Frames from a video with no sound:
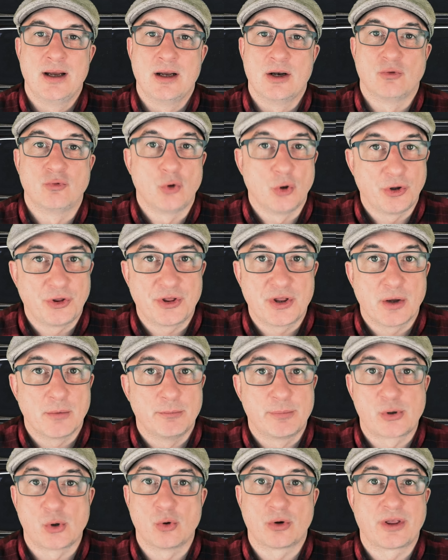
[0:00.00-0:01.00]
Ruth
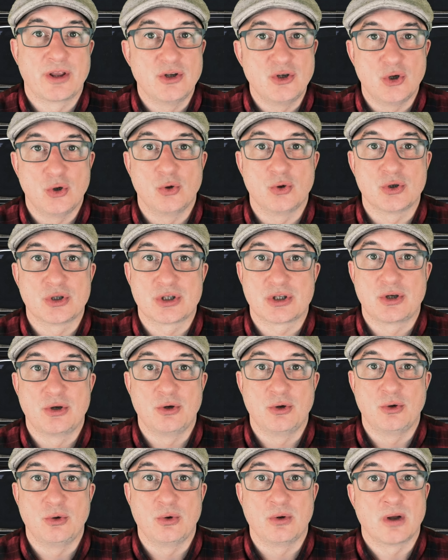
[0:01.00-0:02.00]
broke the news
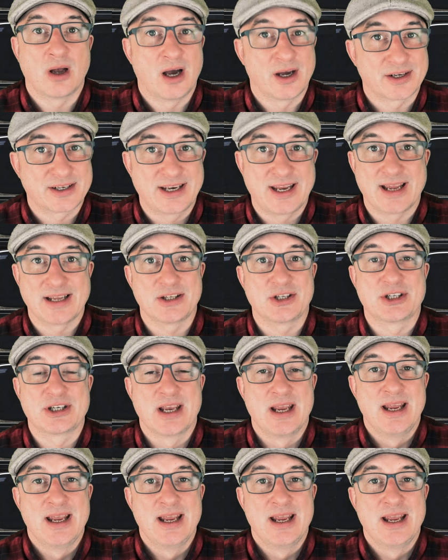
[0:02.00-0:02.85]
to her kids